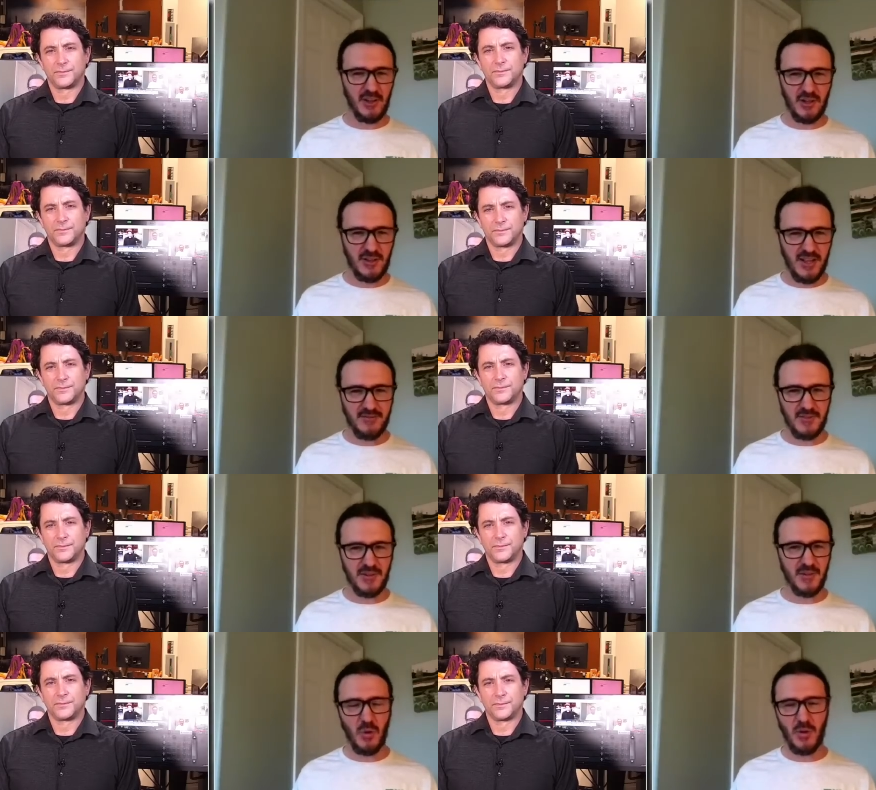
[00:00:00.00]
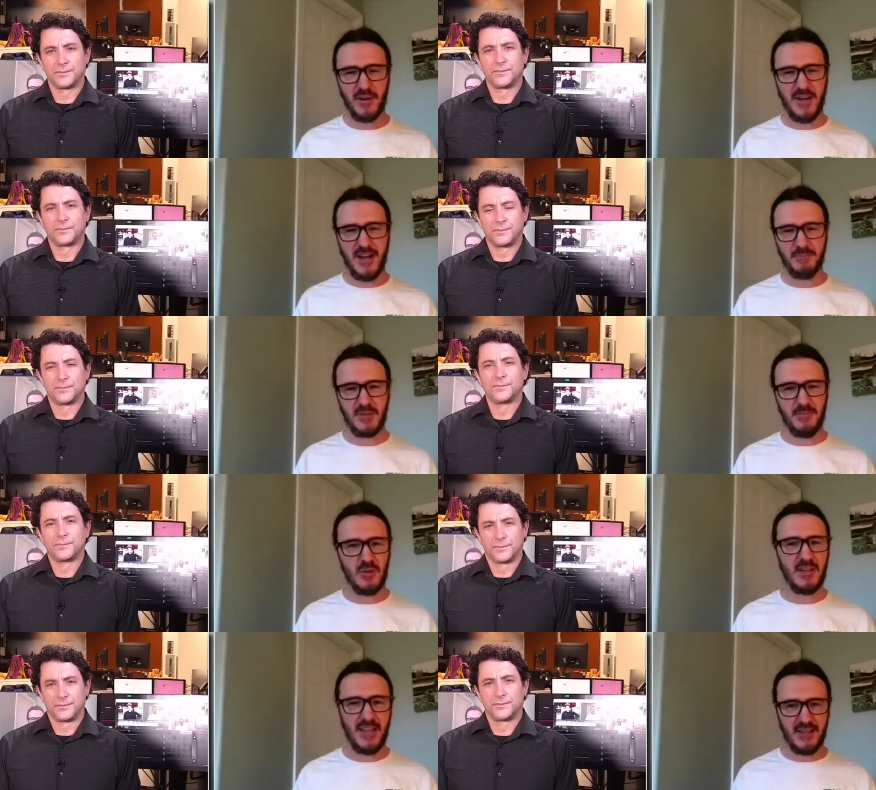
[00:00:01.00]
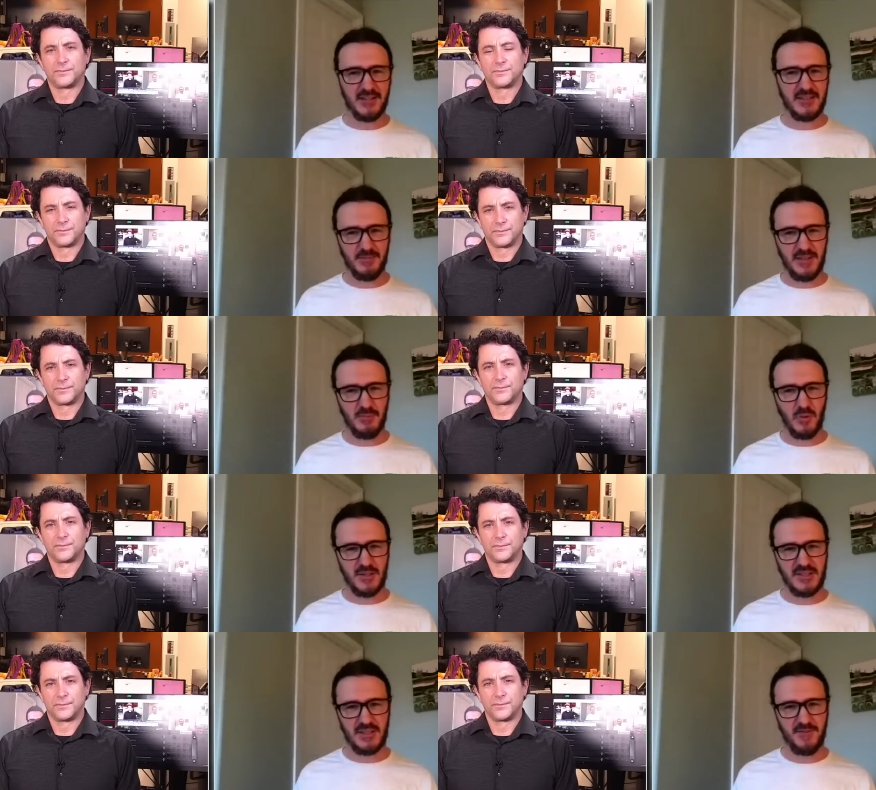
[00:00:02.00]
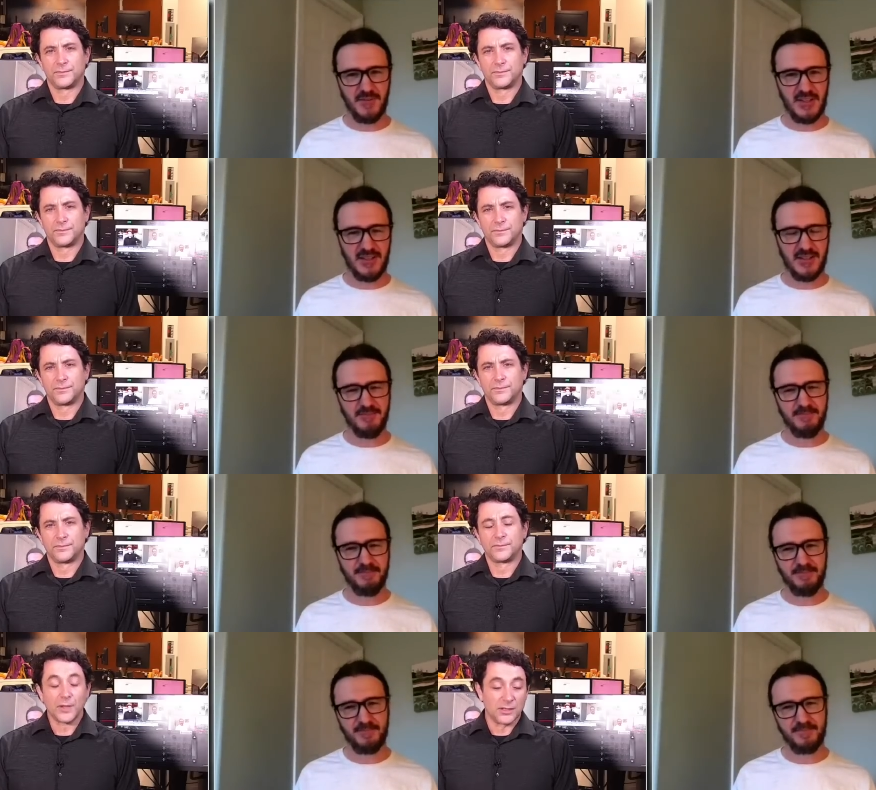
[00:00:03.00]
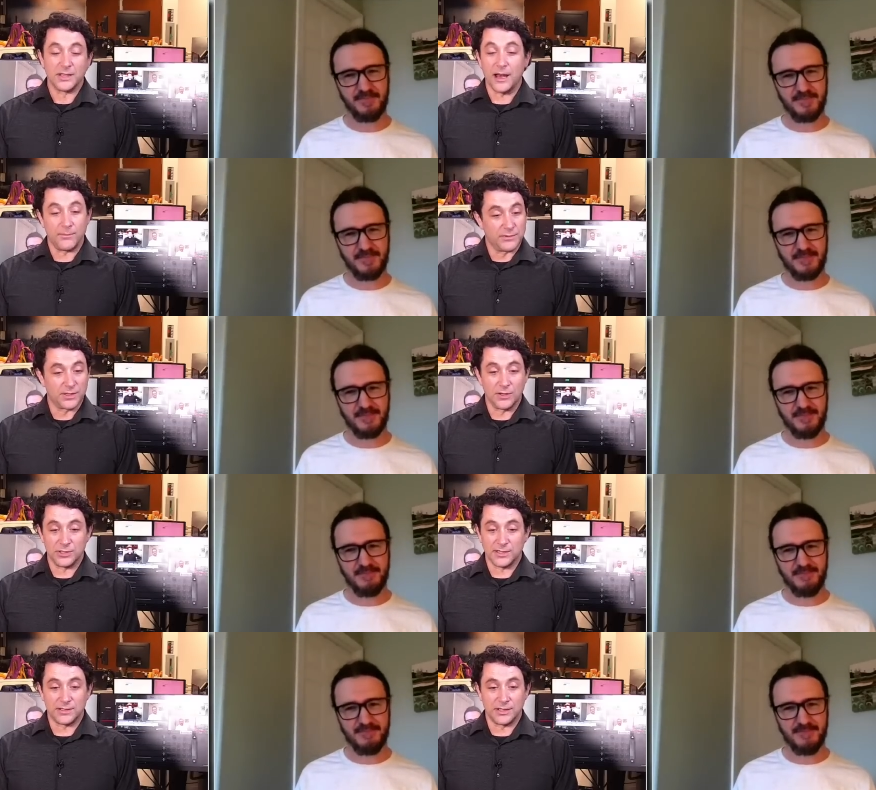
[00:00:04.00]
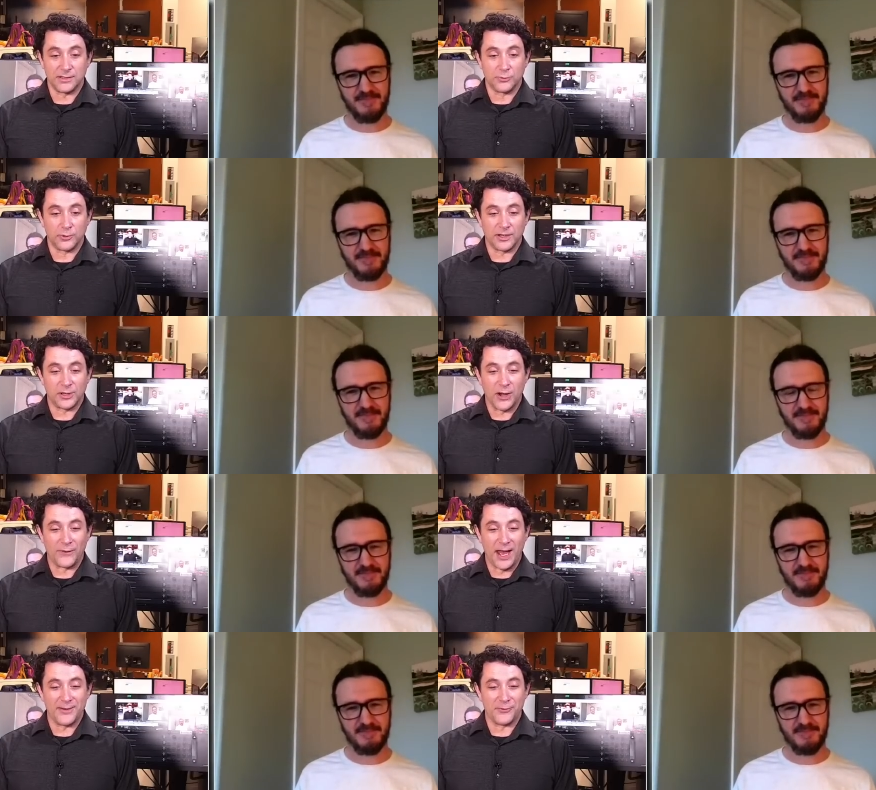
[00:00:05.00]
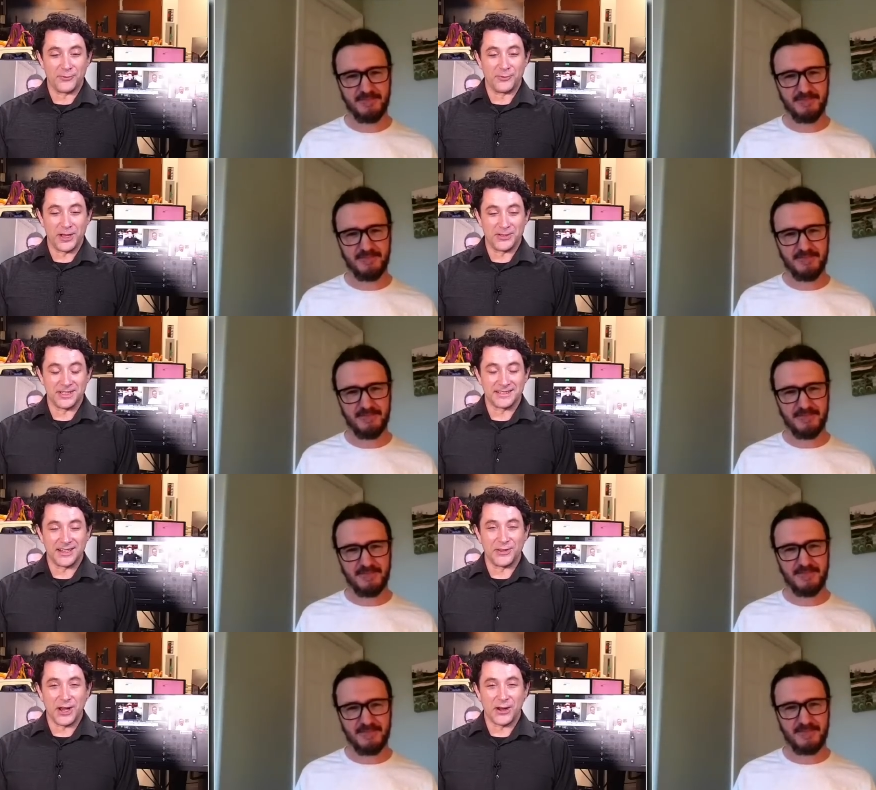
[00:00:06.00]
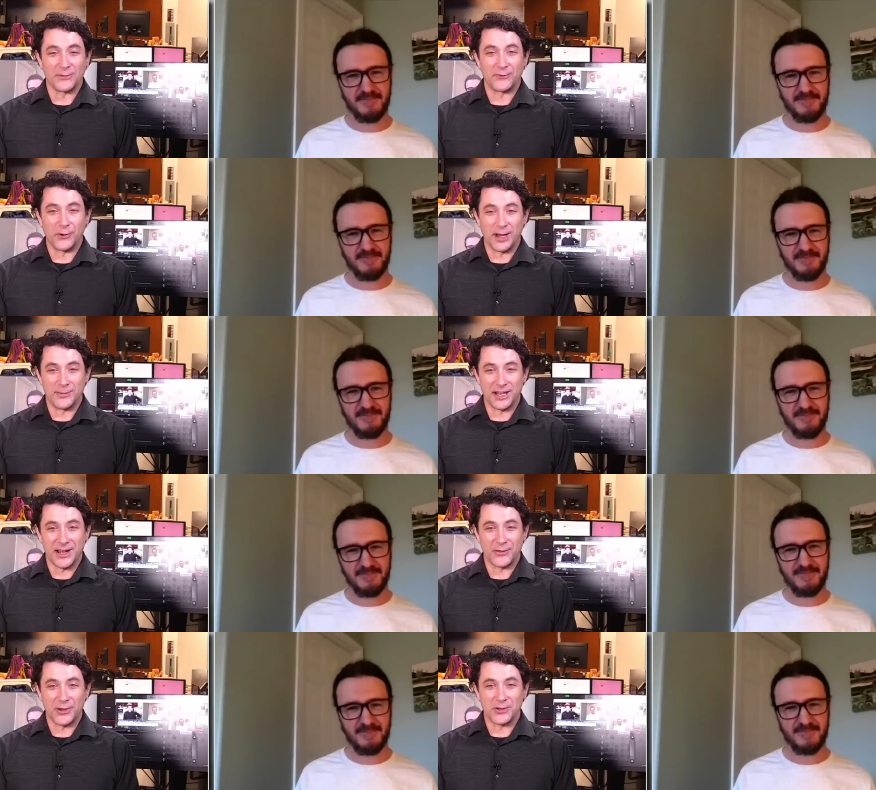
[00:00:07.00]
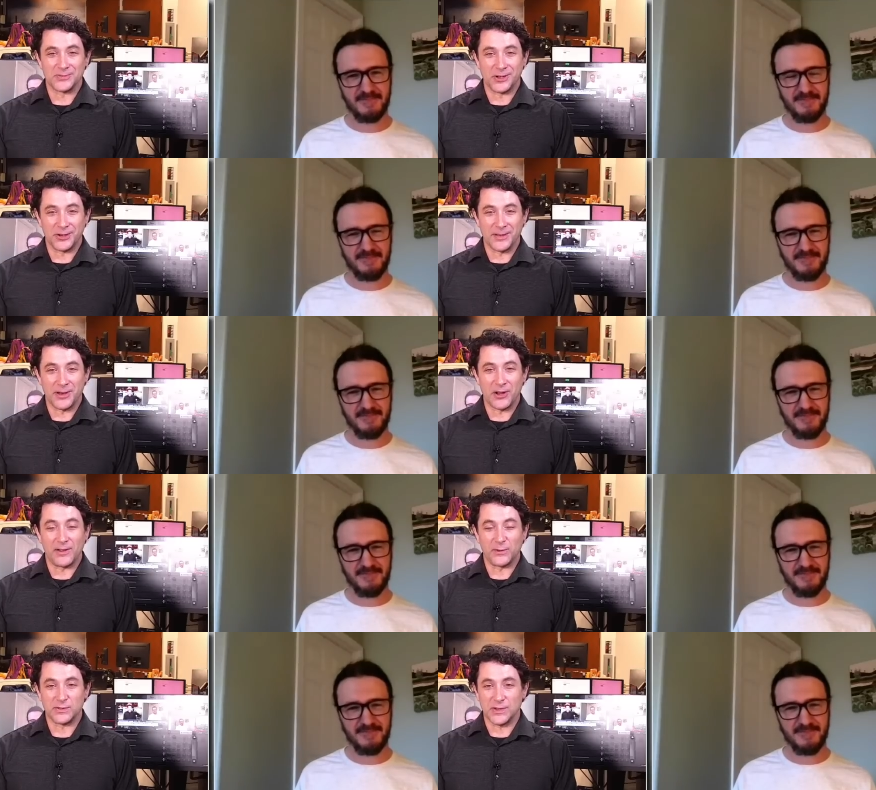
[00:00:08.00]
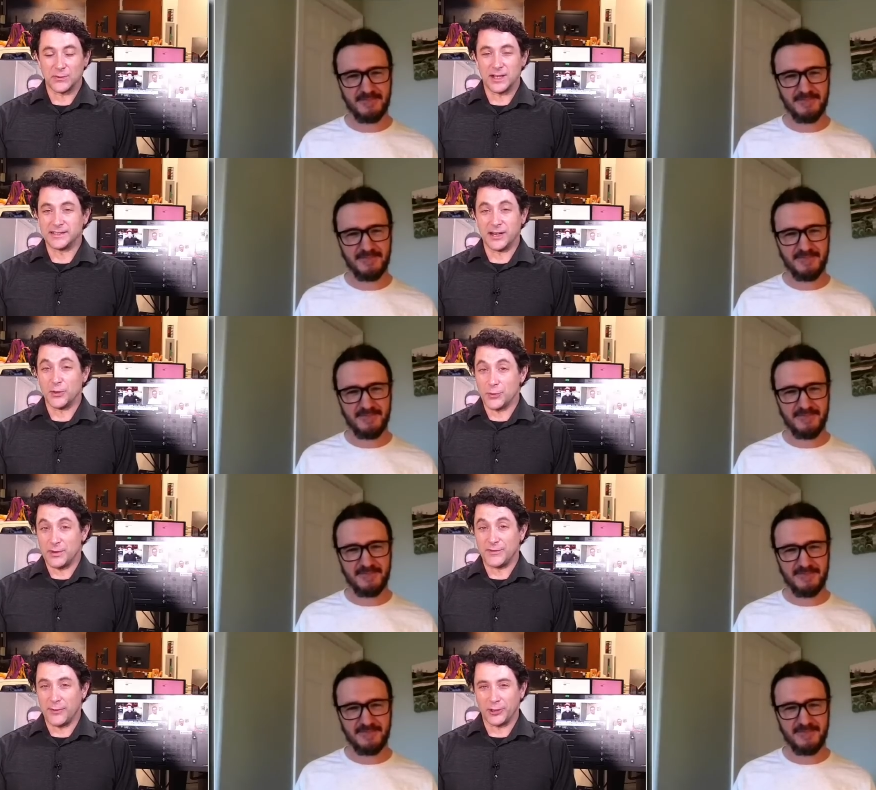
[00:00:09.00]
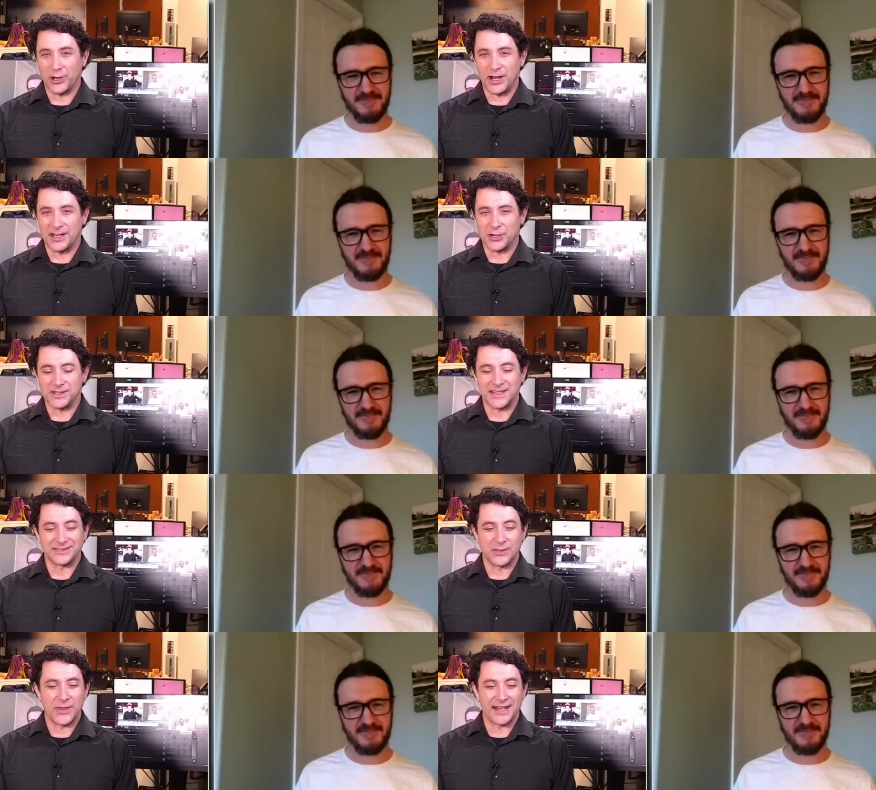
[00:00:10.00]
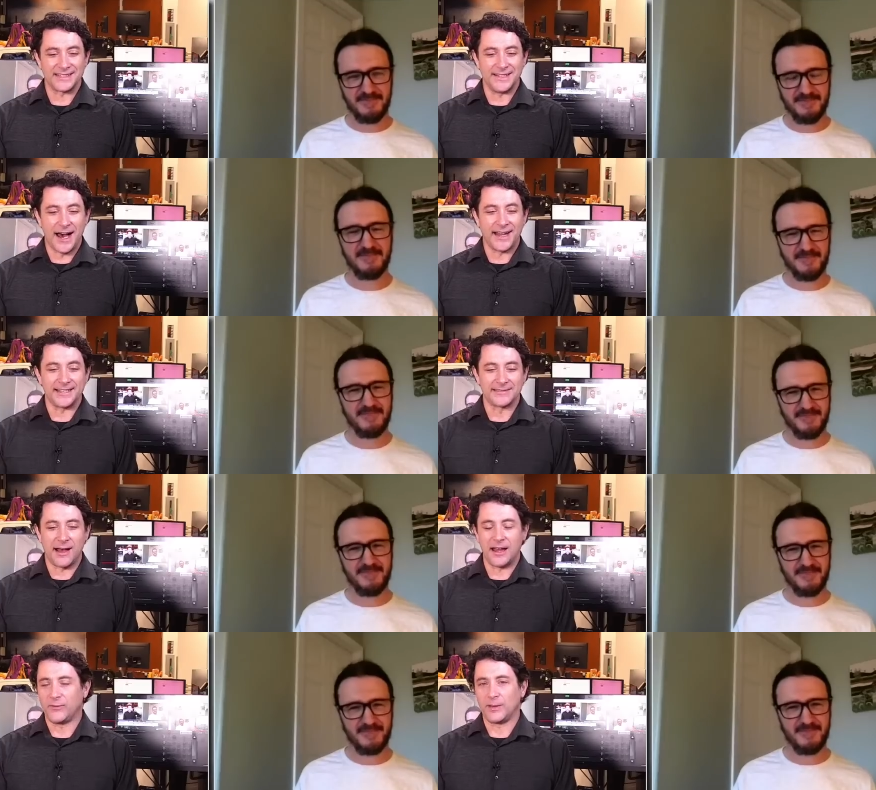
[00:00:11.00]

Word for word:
Speaker 1: alert level or communicating something more significant. Yeah, so just to clarify
Speaker 2: what you just said there for anybody out there who's wondering about all of those earthquakes, and I know that we've covered it on here, so that is not a sign